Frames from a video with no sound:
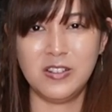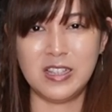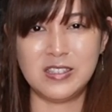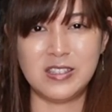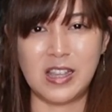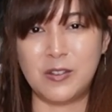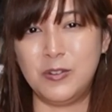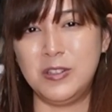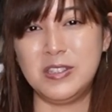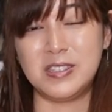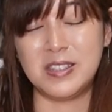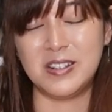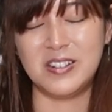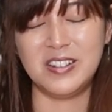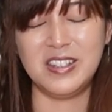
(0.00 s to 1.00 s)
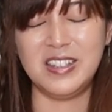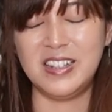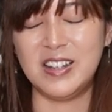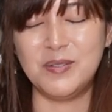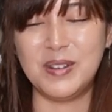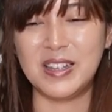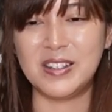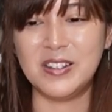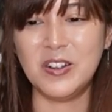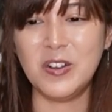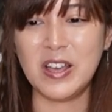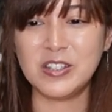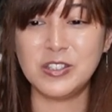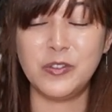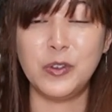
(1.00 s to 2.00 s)
That's like really scary. And I'm like, no,
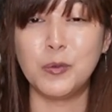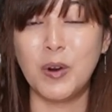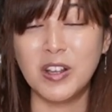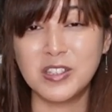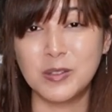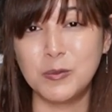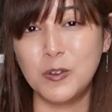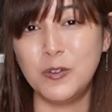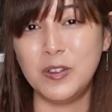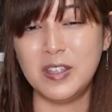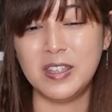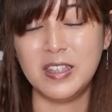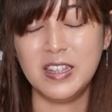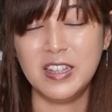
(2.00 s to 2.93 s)
actually if you watch the movie,